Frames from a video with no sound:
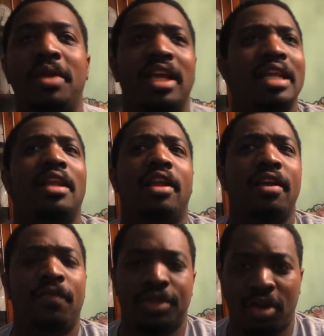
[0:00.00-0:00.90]
And can he
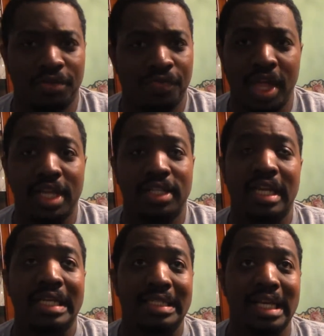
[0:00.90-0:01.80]
live with all the things that
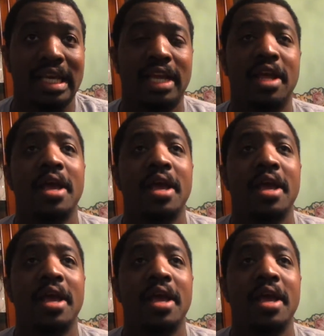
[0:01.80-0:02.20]
he did?